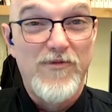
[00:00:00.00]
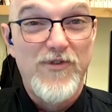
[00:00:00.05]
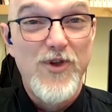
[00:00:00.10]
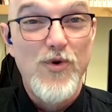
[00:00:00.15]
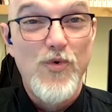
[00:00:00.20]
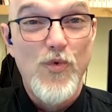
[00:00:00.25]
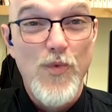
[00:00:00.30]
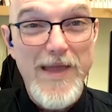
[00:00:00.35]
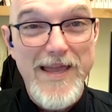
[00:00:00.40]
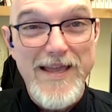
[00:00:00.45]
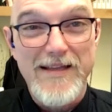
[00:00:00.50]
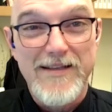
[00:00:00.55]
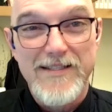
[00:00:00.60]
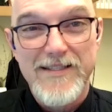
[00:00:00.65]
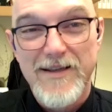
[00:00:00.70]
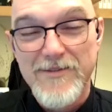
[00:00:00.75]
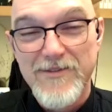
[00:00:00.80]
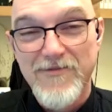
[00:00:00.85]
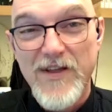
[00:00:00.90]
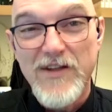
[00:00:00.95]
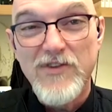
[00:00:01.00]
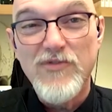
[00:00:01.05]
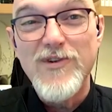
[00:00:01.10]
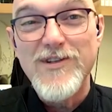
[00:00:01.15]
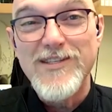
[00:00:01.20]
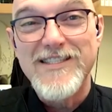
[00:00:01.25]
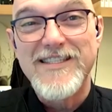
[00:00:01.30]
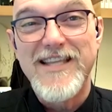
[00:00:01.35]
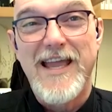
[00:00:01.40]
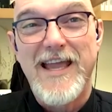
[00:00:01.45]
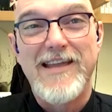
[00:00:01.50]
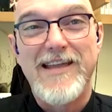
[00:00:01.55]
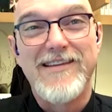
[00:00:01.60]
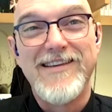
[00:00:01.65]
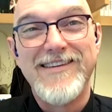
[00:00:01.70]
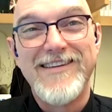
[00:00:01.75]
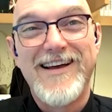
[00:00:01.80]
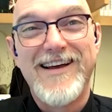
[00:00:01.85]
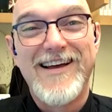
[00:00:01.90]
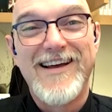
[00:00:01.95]
few weeks, and Veterans
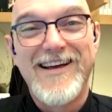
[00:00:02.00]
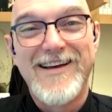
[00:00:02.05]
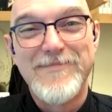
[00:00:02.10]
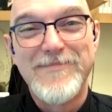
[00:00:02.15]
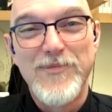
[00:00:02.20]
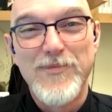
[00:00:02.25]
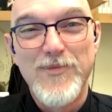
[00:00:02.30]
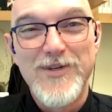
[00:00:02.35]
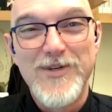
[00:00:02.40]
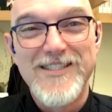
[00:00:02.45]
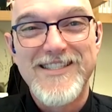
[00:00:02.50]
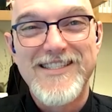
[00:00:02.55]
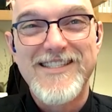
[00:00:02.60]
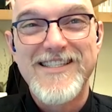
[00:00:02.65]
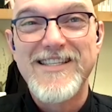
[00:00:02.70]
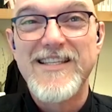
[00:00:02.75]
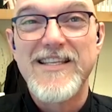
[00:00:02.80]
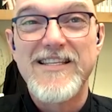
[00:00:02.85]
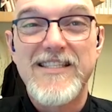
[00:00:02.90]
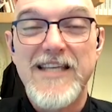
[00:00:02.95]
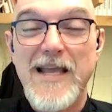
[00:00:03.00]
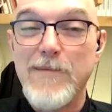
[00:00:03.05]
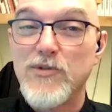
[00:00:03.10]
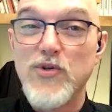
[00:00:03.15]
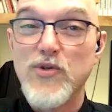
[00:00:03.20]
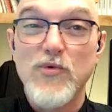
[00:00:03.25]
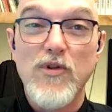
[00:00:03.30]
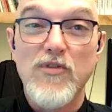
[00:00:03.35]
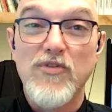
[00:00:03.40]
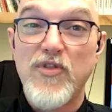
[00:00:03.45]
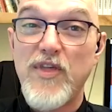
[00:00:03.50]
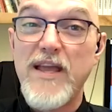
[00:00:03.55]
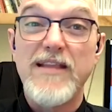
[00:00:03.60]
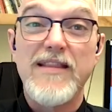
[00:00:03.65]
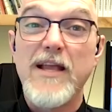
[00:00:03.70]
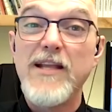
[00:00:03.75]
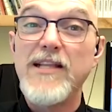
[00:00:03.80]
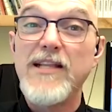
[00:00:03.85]
Day was the same sort of thing.